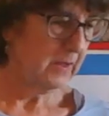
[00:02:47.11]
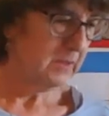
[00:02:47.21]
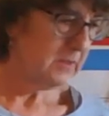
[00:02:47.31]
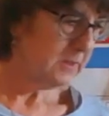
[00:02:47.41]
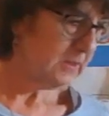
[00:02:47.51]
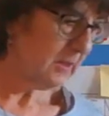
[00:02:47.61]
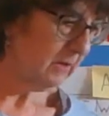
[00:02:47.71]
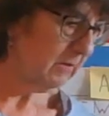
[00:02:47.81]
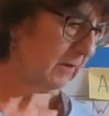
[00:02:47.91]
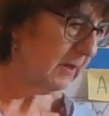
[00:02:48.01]

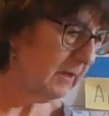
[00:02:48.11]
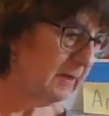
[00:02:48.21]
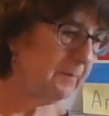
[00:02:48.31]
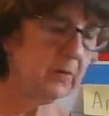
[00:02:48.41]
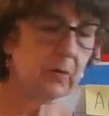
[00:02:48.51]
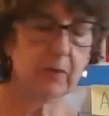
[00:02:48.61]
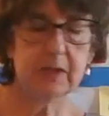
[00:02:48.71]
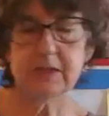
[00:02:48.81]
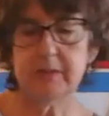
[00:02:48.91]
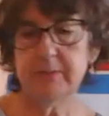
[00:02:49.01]
So I'm going
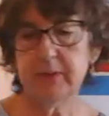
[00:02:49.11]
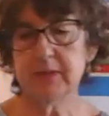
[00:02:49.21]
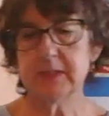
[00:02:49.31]
to build